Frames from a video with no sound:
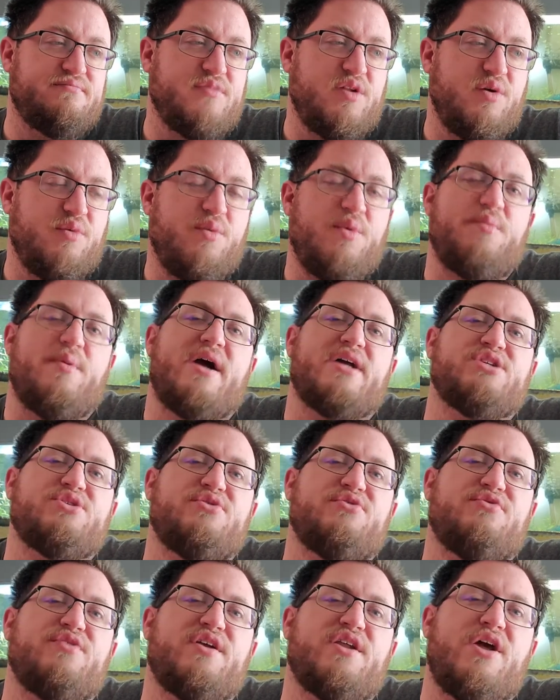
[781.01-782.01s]
we might do
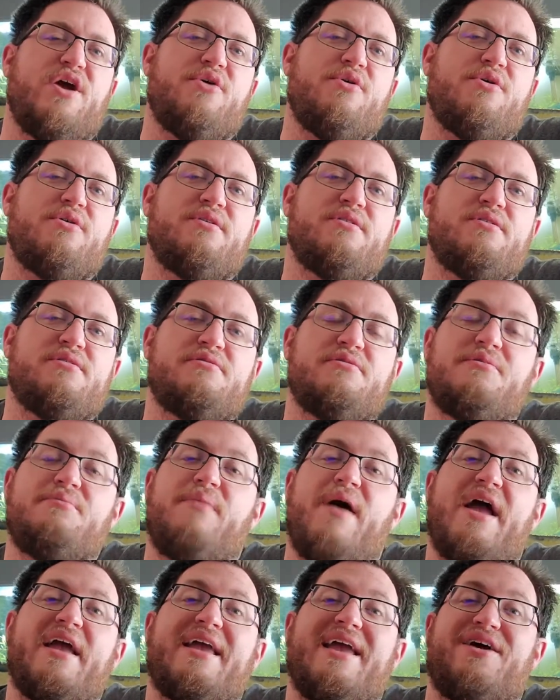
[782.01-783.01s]
a video,
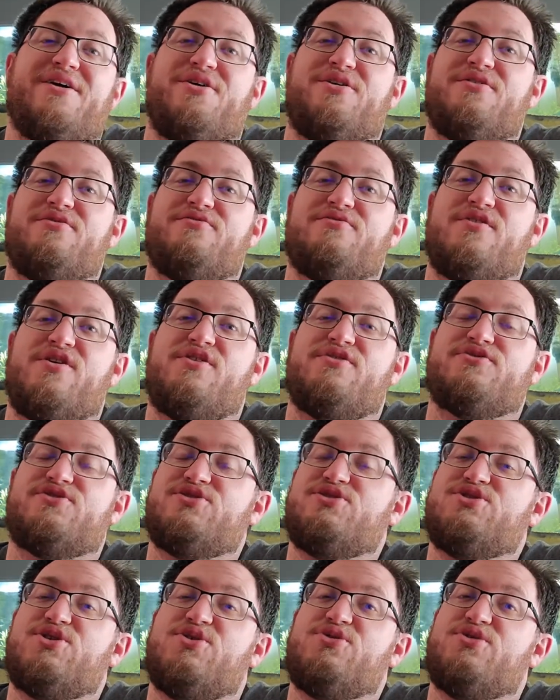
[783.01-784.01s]
might get her involved,
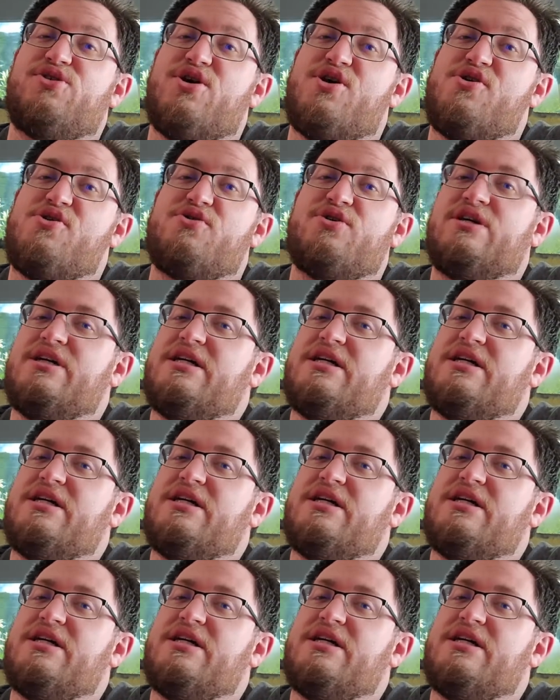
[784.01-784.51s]
don't know.